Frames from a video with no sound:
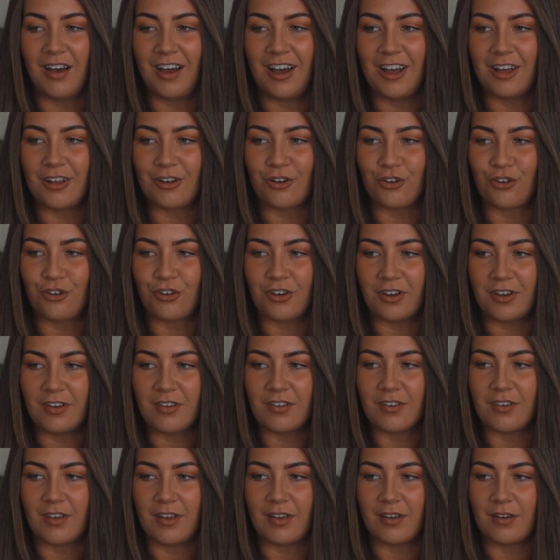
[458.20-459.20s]
and she
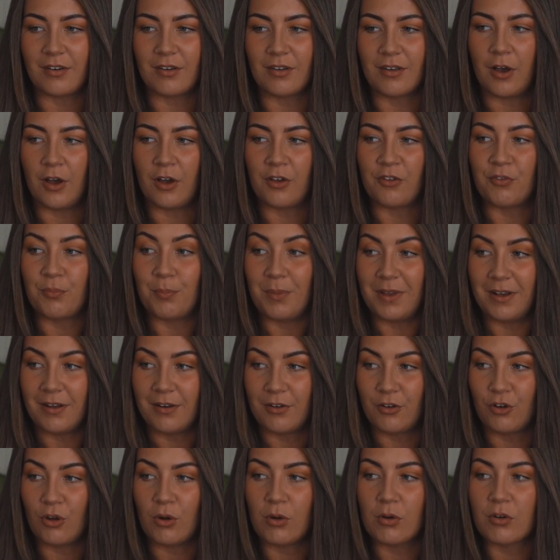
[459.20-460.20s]
said, "I've been
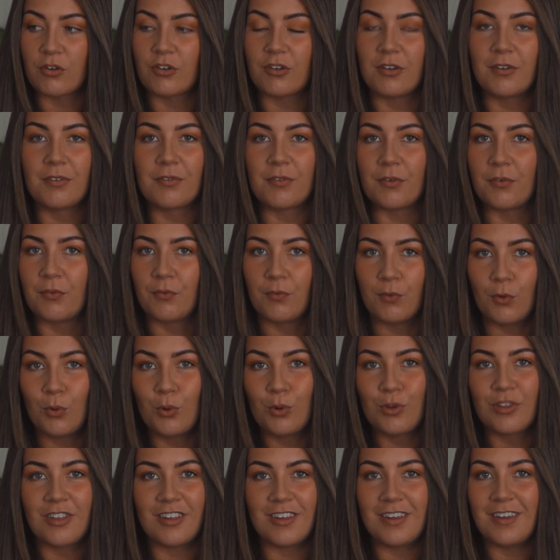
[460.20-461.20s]
a doctor for
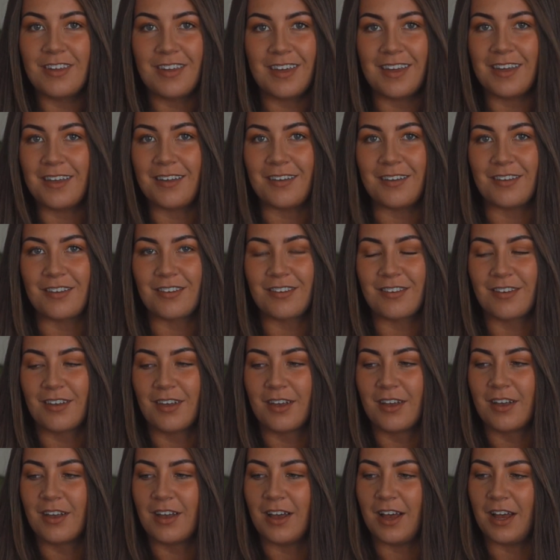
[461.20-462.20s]
40 years,
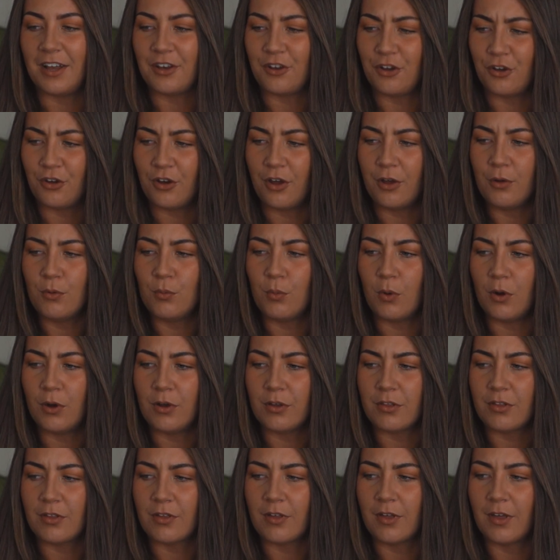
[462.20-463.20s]
and you know
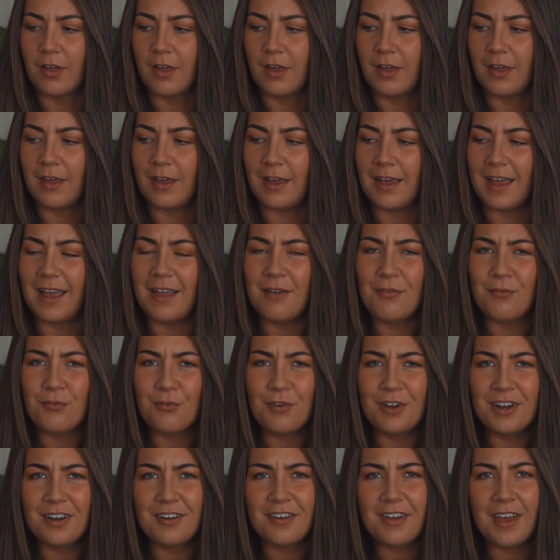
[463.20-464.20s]
what?
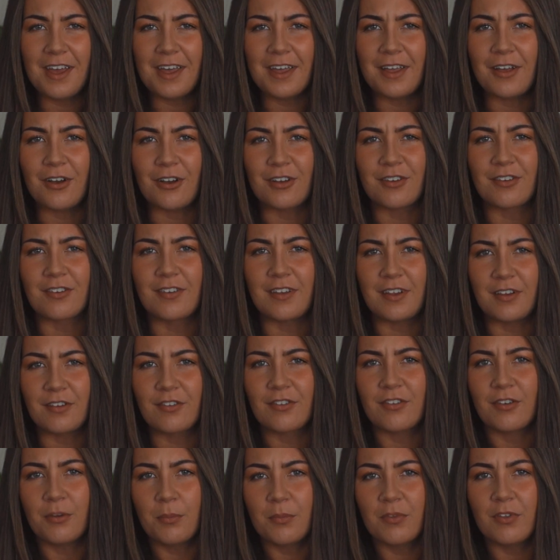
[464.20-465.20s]
Every day I see
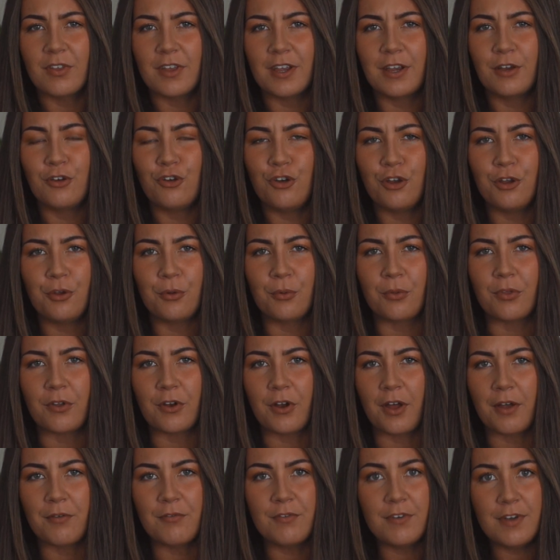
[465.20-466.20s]
something new
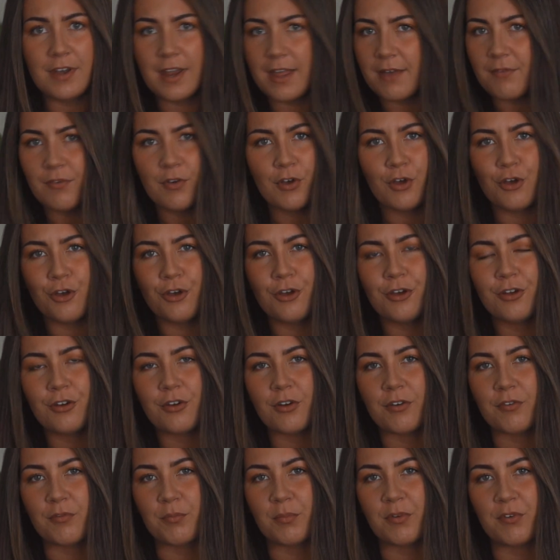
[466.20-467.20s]
that I've never
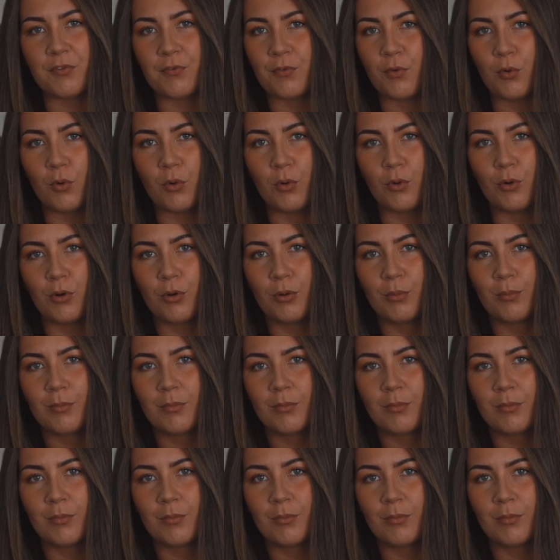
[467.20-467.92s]
heard of before."